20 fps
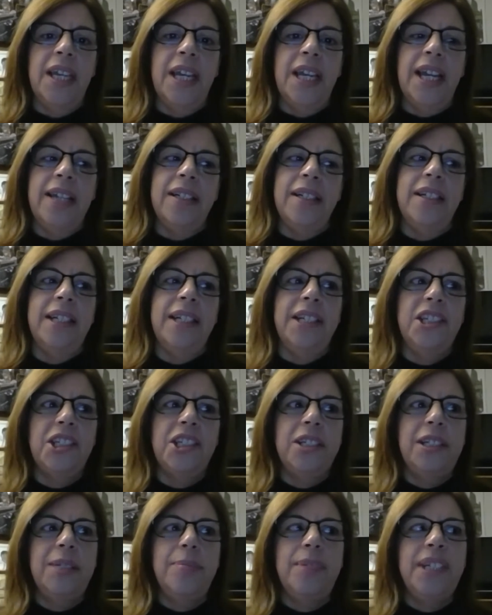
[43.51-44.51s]
and
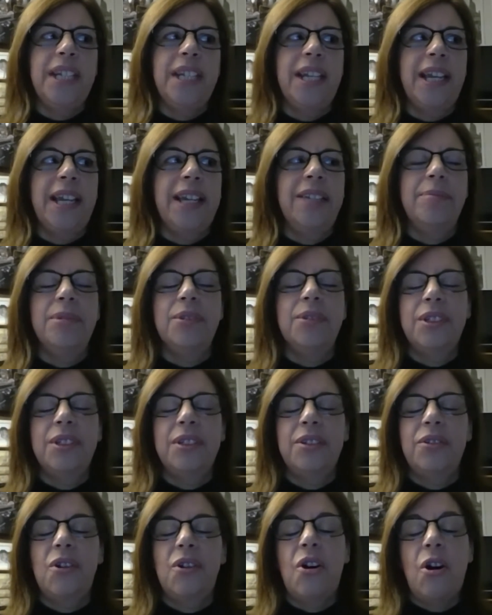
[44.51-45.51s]
initially being able
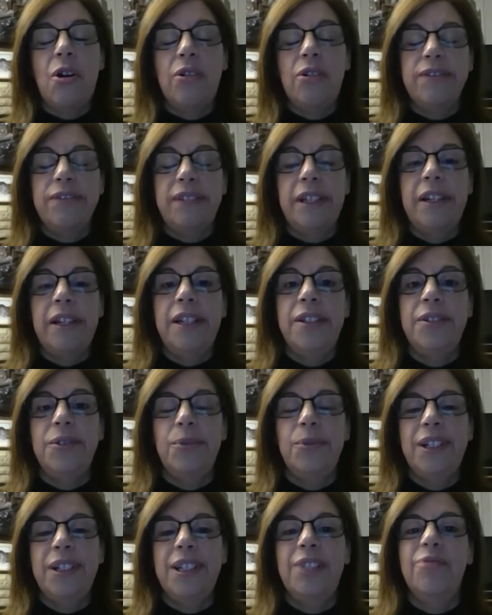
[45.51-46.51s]
to offload
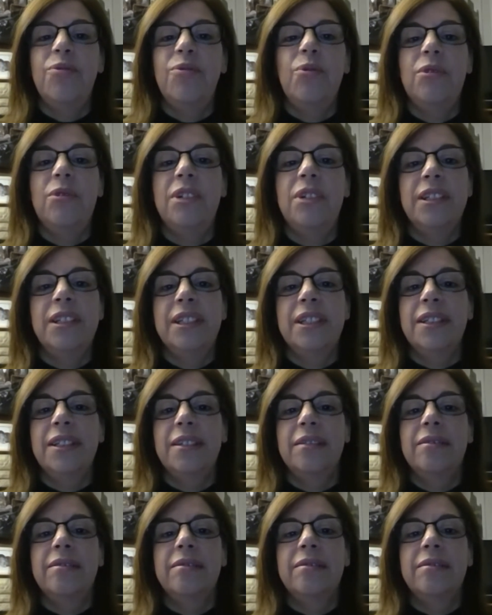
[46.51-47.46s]
when they've walked in